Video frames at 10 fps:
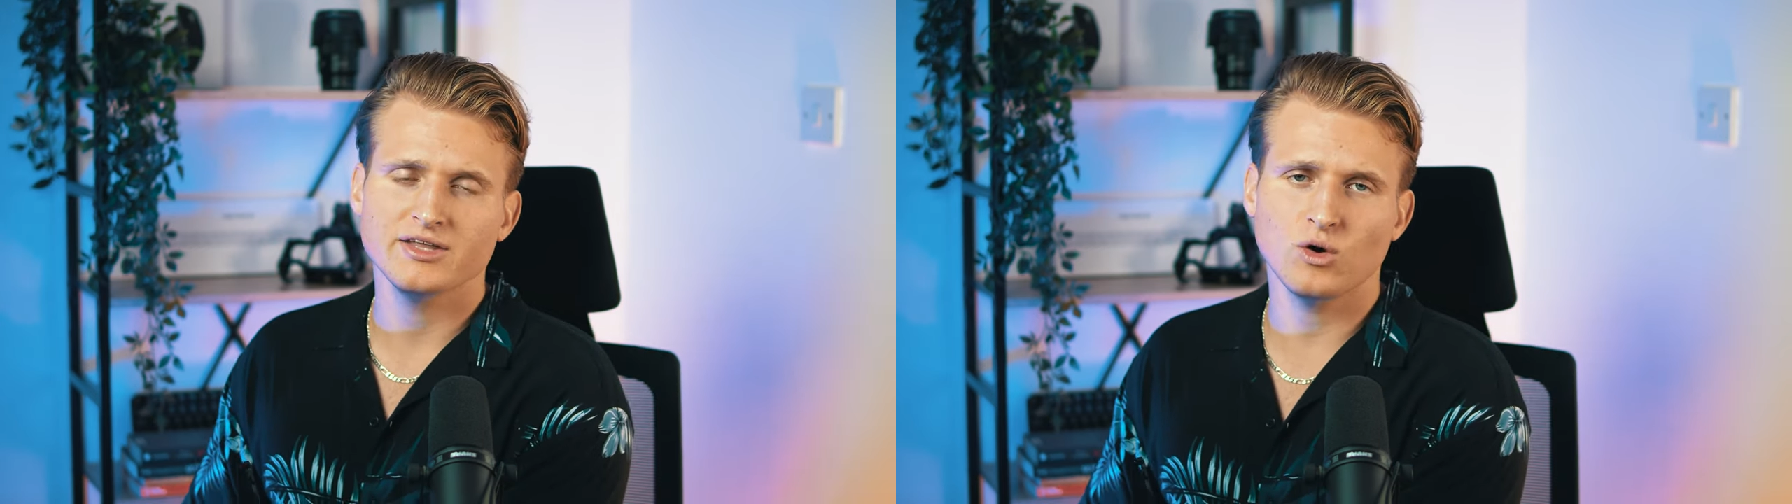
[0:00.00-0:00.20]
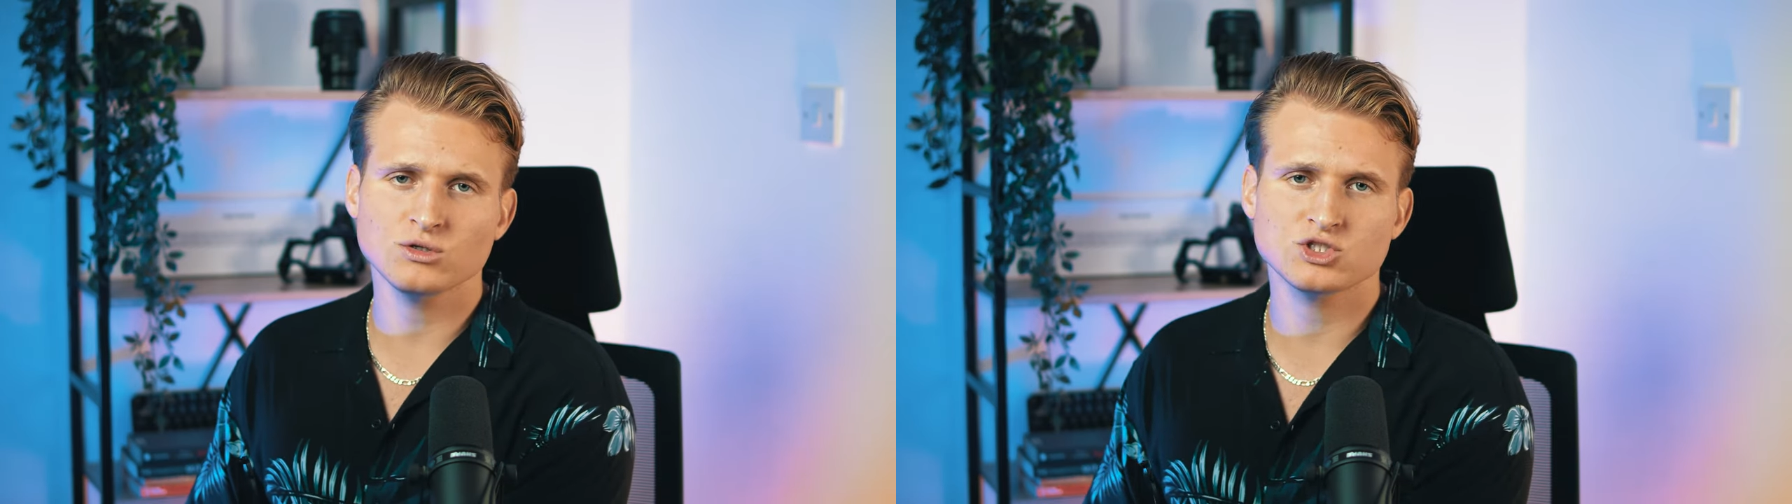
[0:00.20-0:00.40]

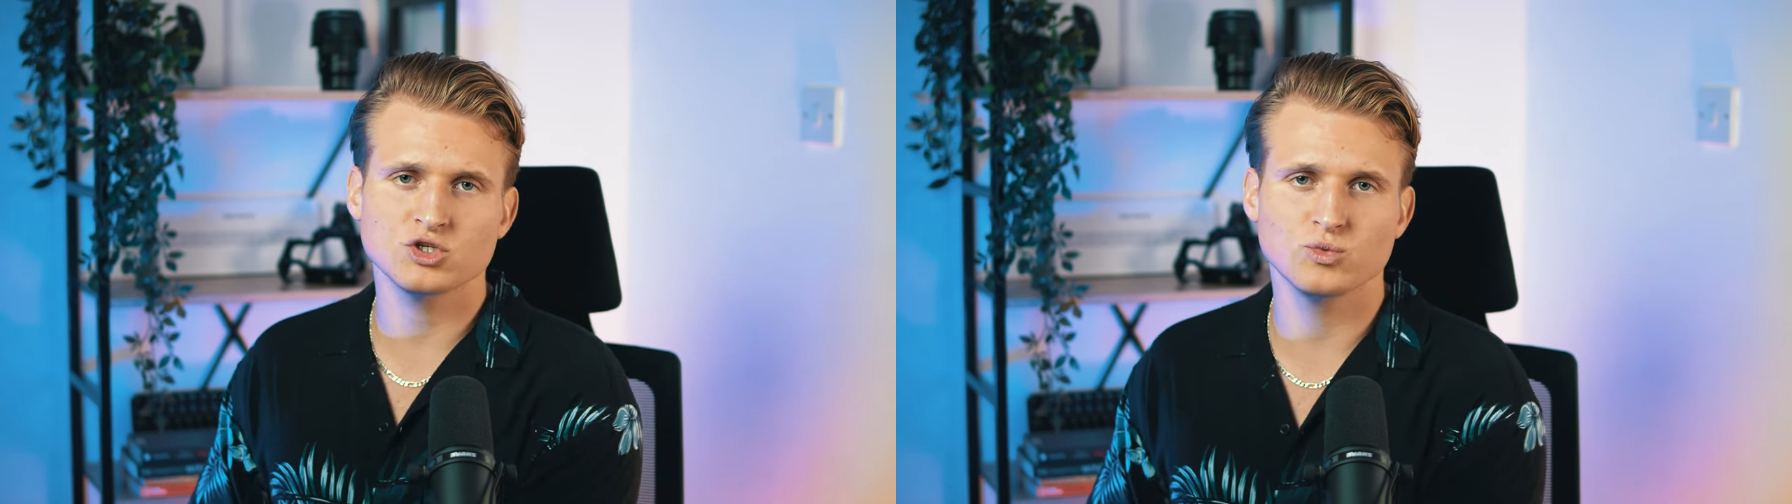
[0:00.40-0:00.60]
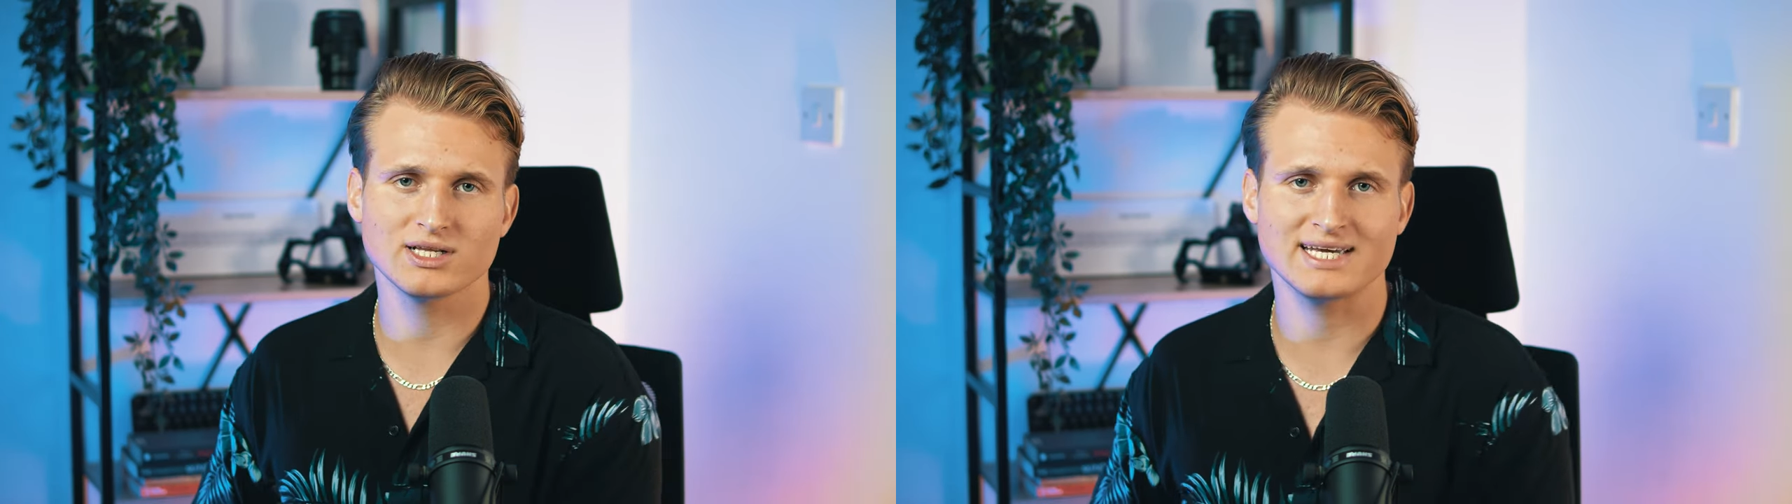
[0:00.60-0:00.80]
and also
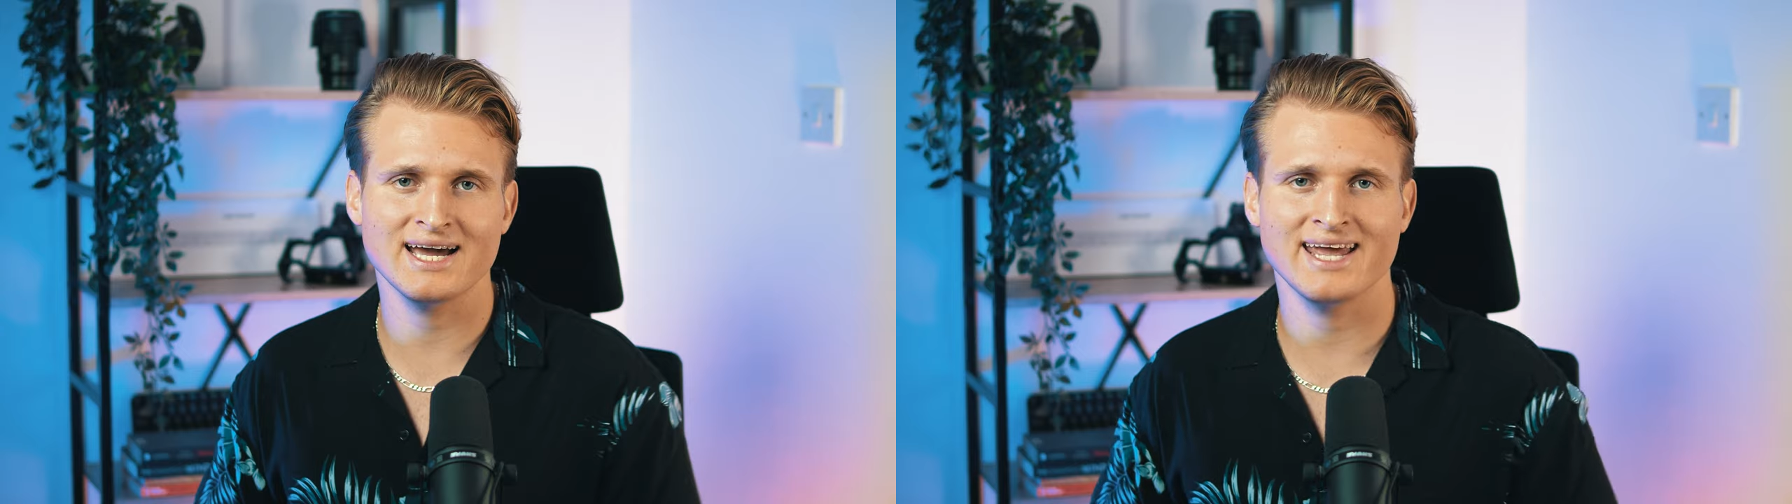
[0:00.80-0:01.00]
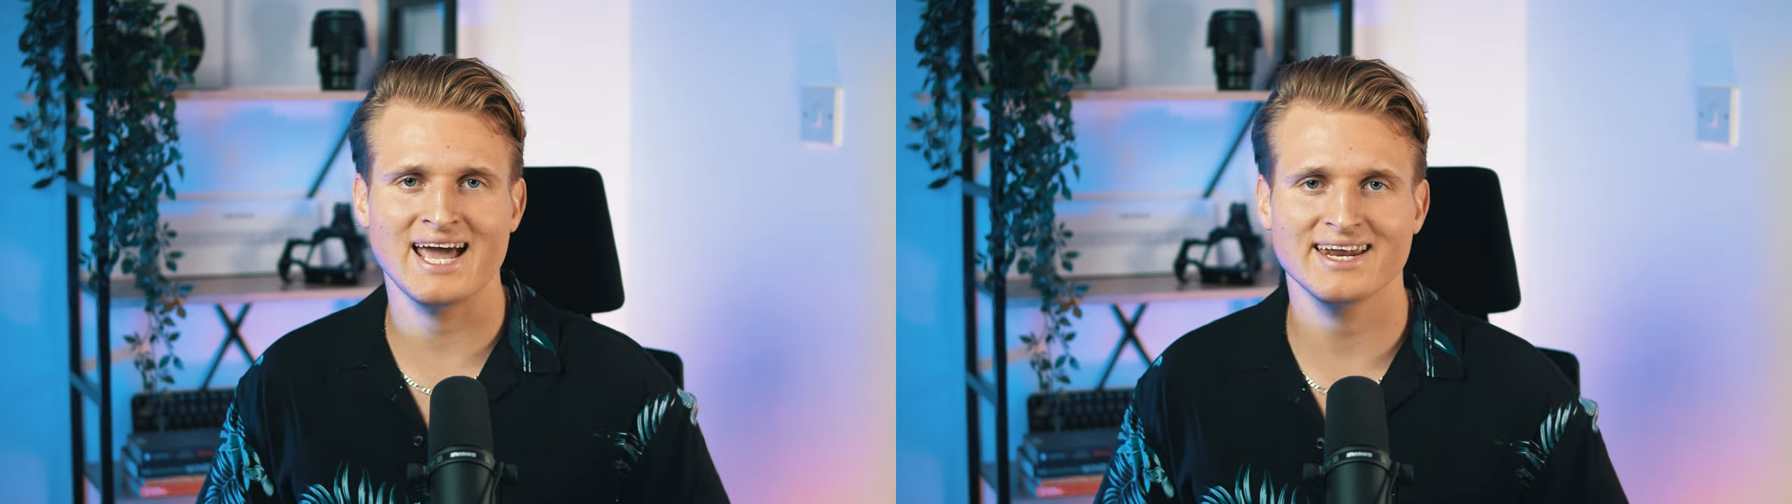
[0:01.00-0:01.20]
you will
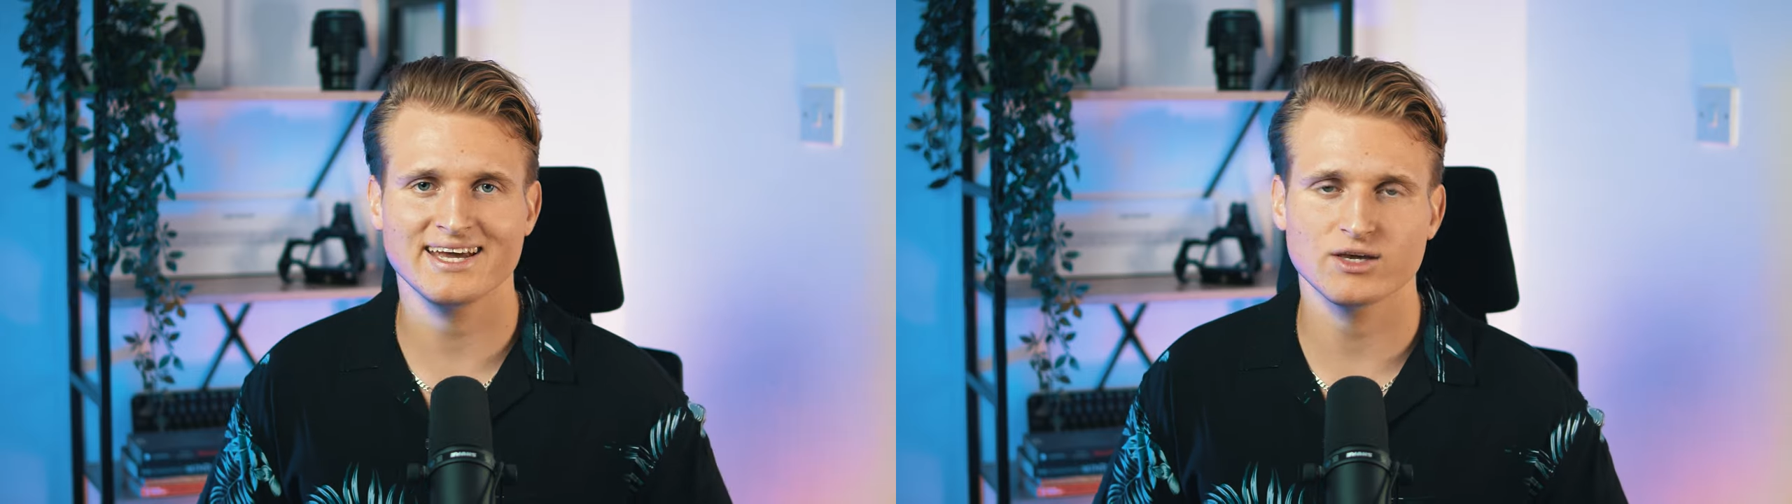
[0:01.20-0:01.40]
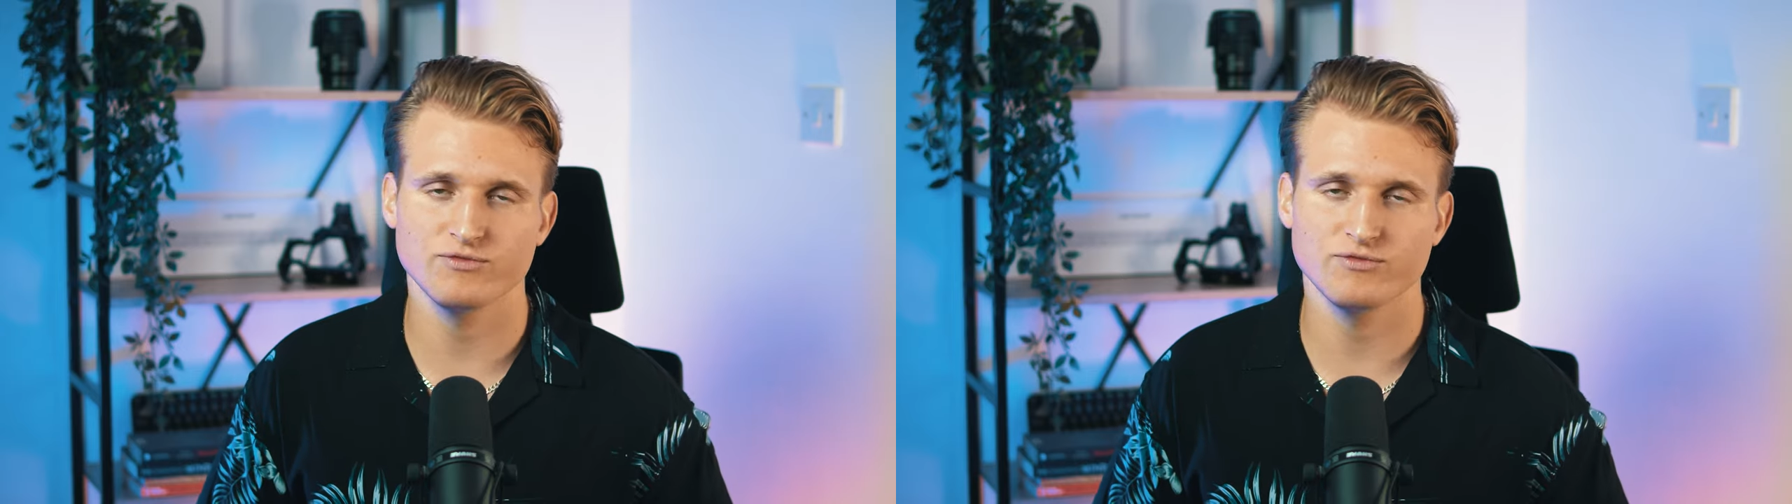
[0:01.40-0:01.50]
get a headache